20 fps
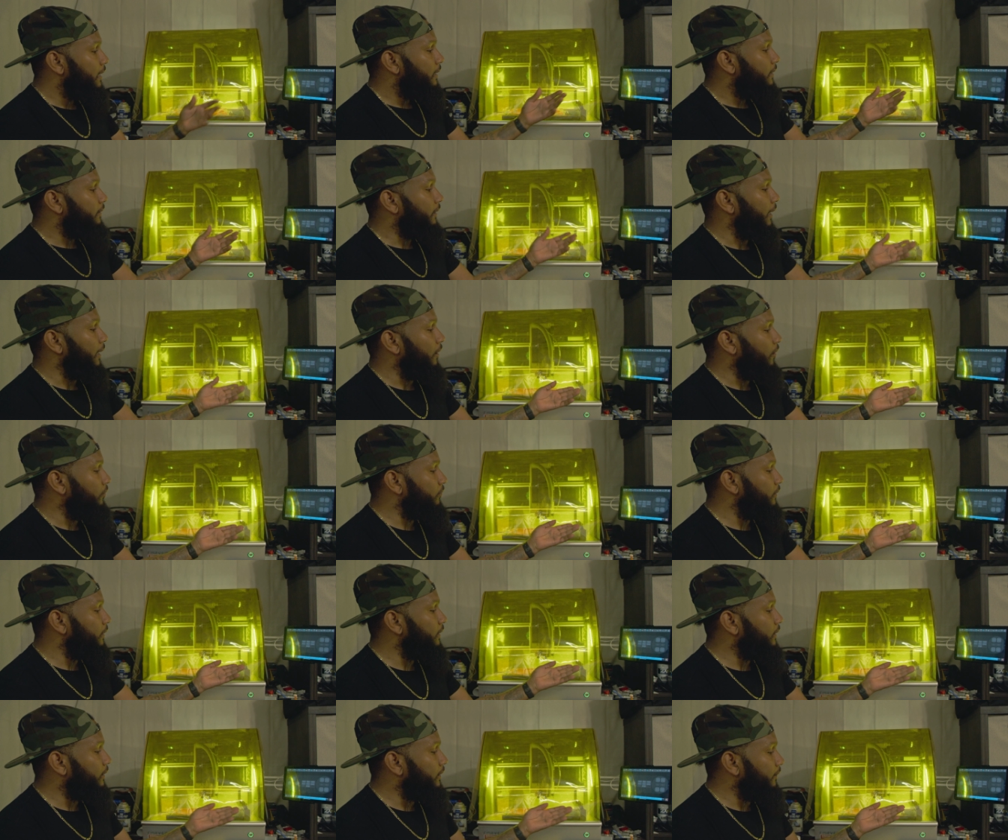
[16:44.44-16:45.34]
they
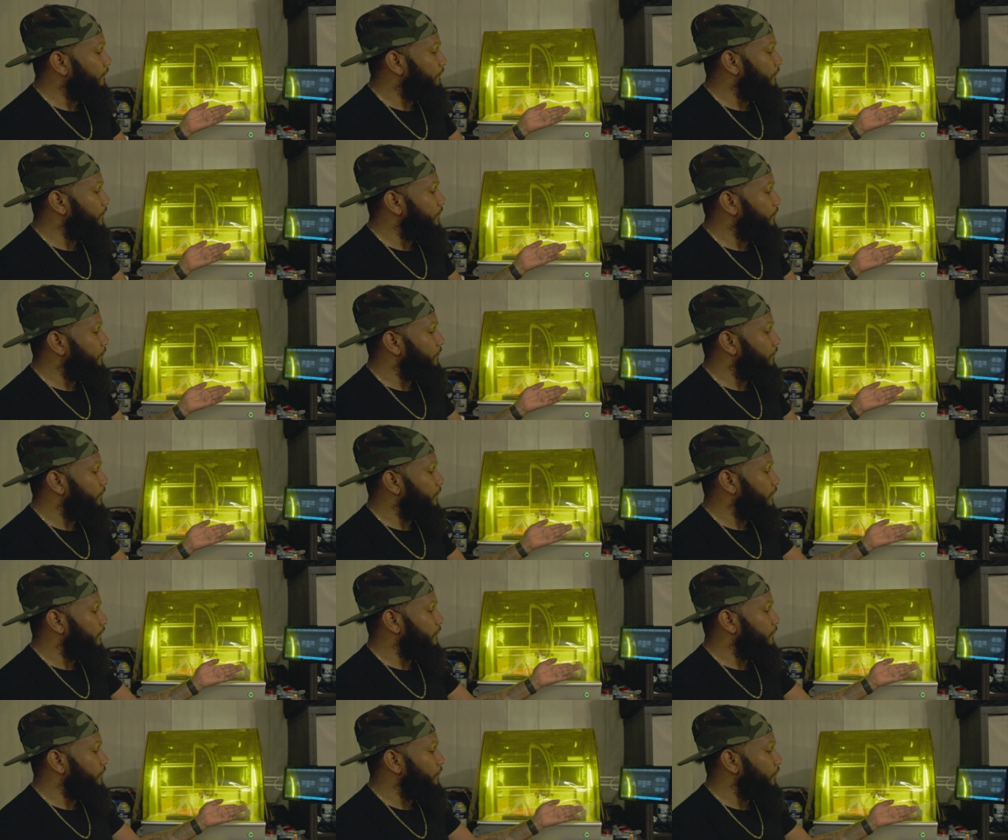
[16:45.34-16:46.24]
only give
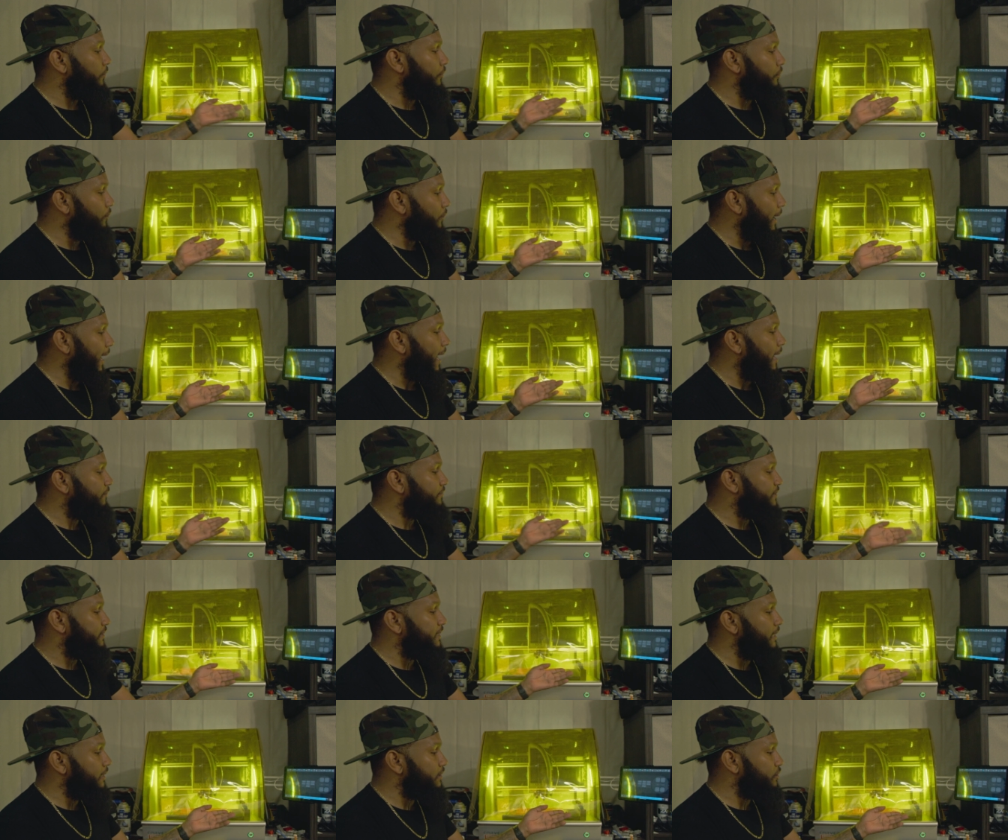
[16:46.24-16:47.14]
you have
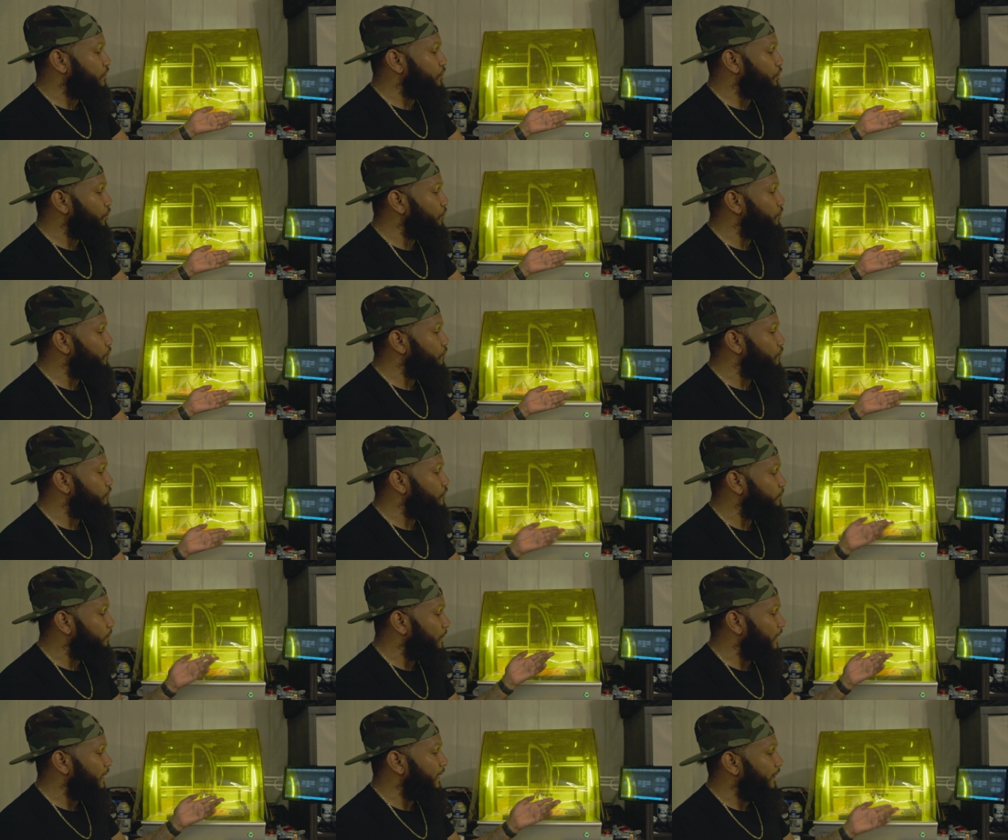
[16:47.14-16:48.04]
6
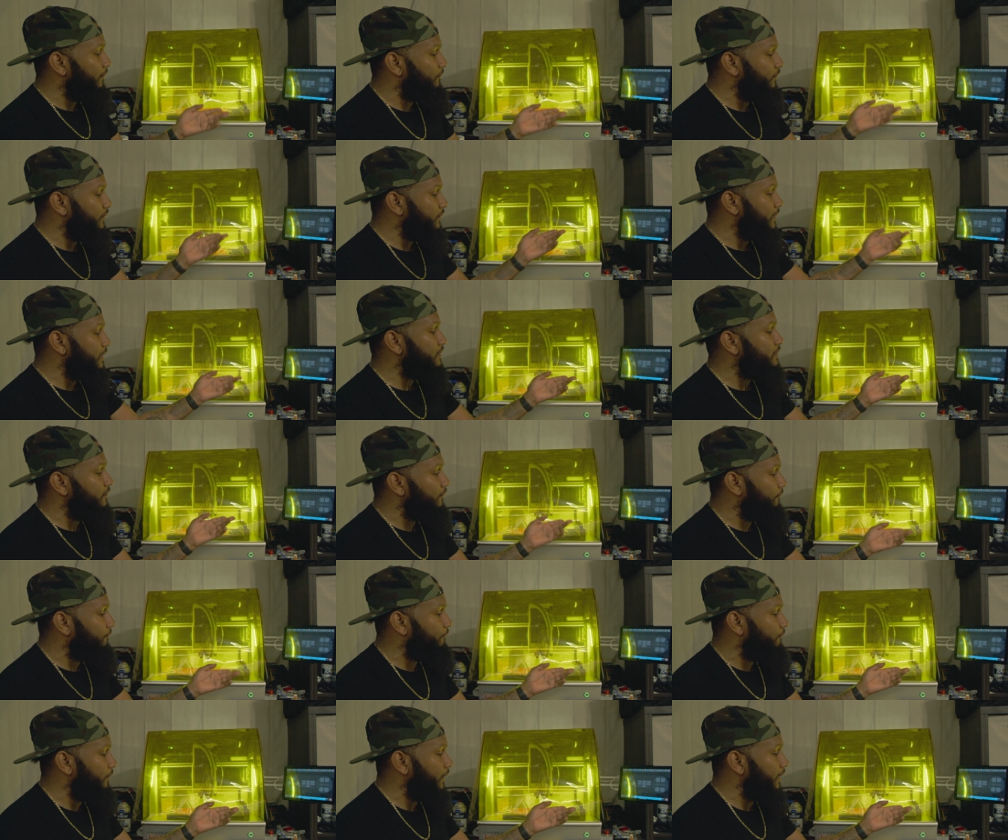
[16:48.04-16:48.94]
tools, but if it
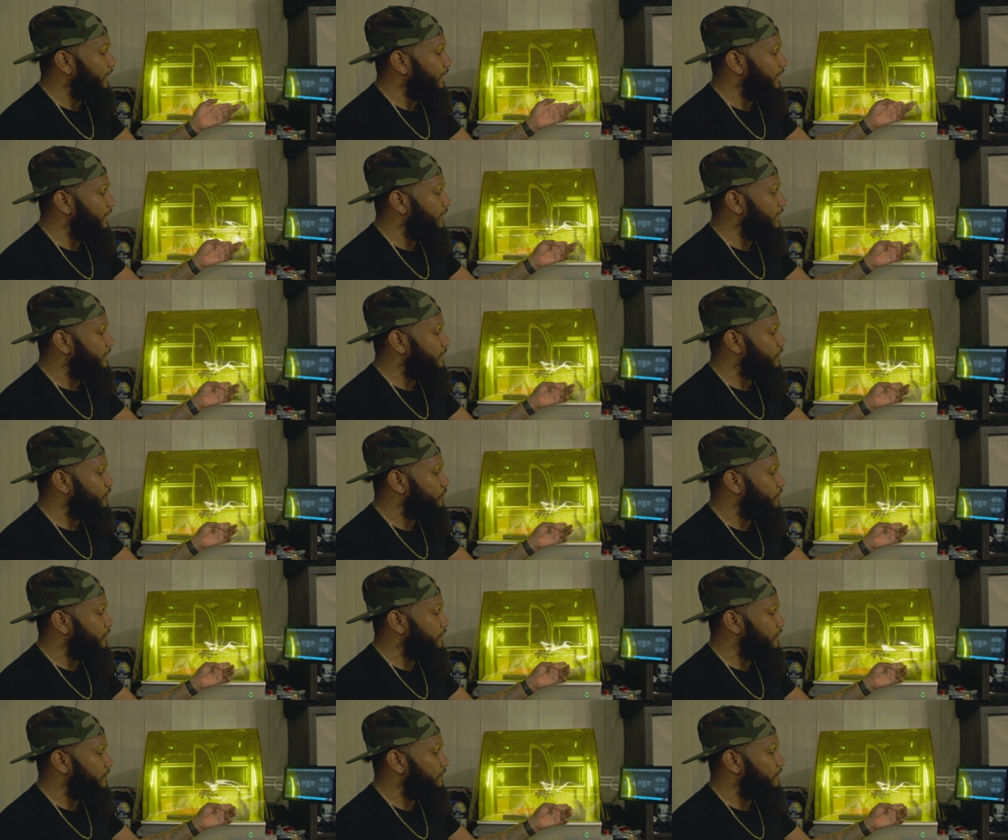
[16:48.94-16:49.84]
doesn't fit in
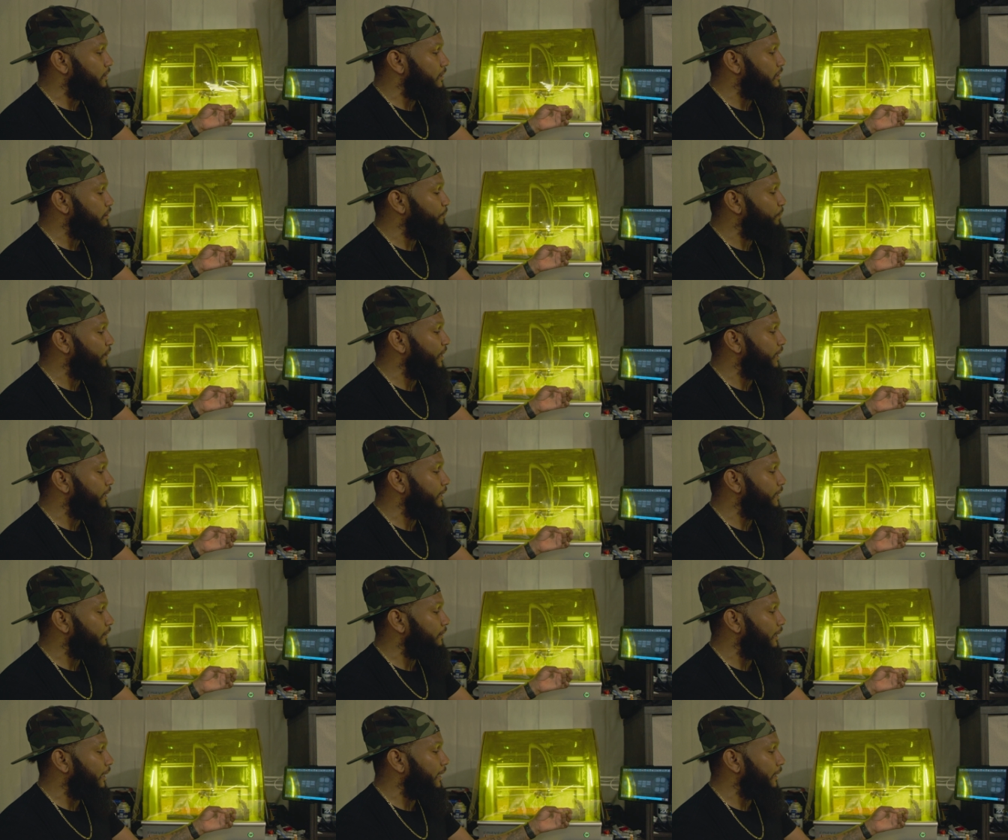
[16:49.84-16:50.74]
this
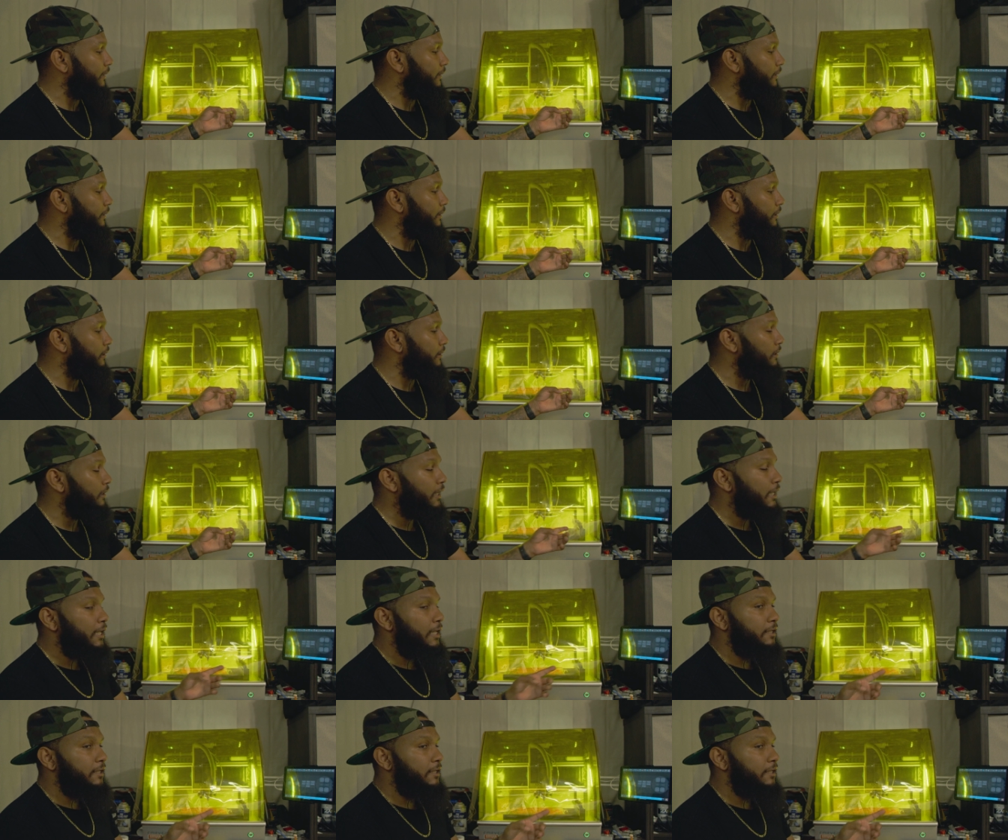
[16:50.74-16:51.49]
picking line here,